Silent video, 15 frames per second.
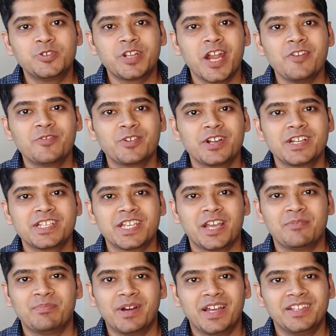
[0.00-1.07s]
traverse
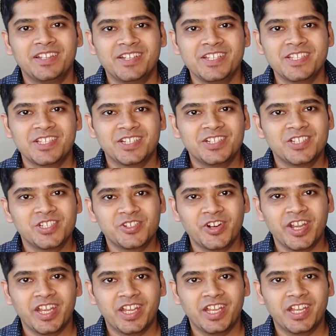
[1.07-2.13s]
a binary search
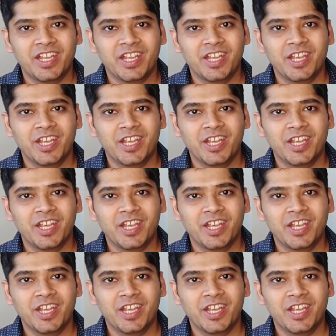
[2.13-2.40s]
tree: